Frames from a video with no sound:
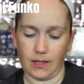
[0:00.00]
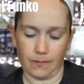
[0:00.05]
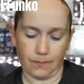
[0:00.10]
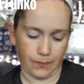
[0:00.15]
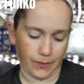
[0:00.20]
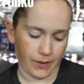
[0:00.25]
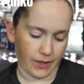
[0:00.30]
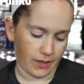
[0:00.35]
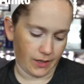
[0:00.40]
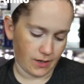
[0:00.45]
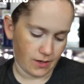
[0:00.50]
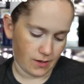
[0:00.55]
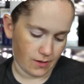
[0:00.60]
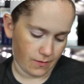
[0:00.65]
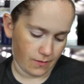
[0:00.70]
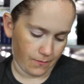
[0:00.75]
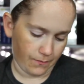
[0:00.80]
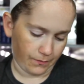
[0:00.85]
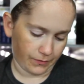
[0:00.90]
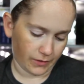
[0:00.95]

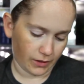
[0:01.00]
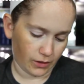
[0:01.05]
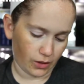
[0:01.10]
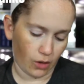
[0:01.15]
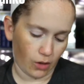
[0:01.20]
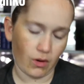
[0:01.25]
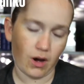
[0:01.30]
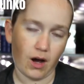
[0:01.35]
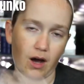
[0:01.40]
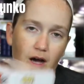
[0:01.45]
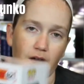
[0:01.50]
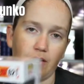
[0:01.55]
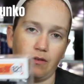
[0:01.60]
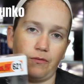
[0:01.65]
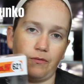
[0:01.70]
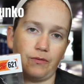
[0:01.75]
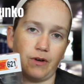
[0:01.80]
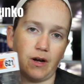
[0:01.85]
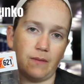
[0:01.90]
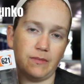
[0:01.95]
Gohan
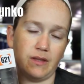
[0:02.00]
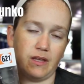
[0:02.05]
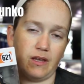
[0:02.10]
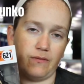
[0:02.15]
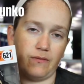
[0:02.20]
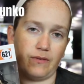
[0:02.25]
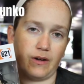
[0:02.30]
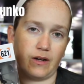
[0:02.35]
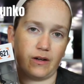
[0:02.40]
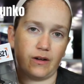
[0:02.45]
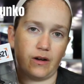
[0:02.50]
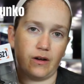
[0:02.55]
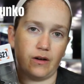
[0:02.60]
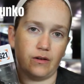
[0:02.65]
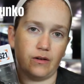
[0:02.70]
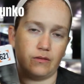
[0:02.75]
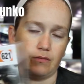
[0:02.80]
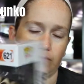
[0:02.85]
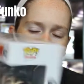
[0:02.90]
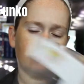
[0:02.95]
from the
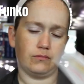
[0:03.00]
Funko